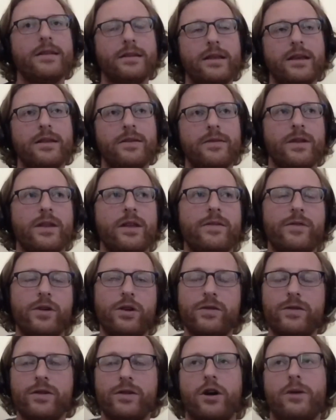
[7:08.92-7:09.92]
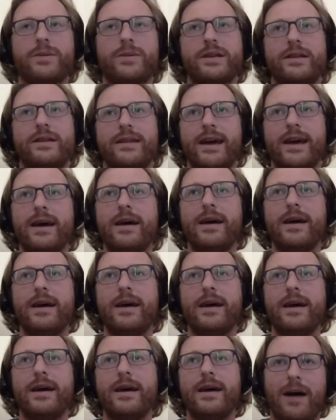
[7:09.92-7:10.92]
there's a few different options there.
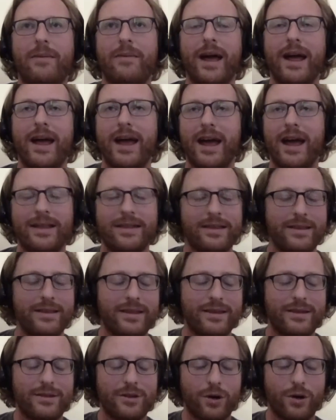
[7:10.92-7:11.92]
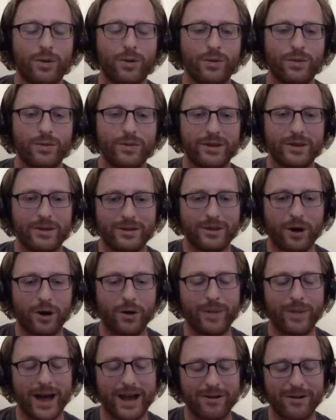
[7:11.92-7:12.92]
And the
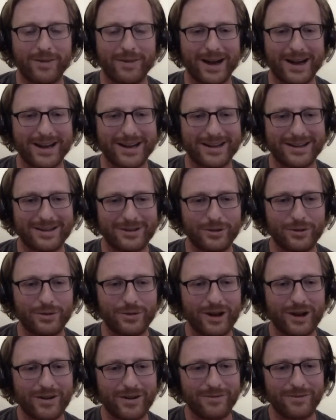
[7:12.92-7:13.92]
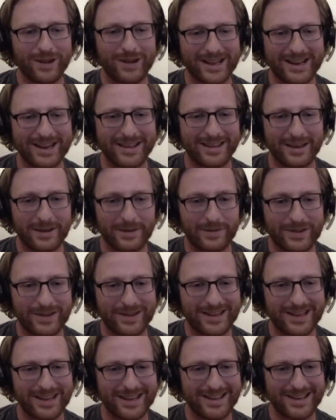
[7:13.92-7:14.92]
whole battery market is still really in its
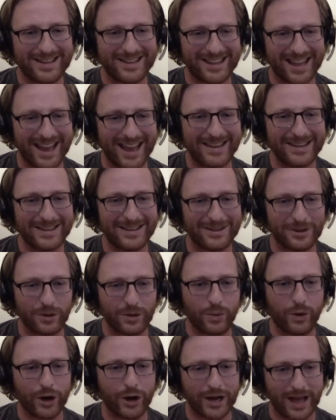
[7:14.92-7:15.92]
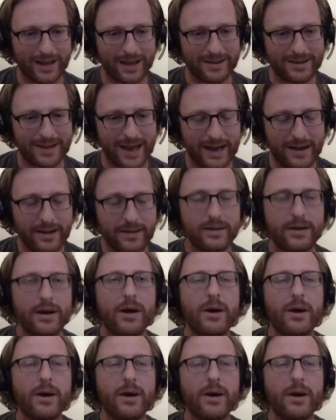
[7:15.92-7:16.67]
infancy days, and so working out the standards.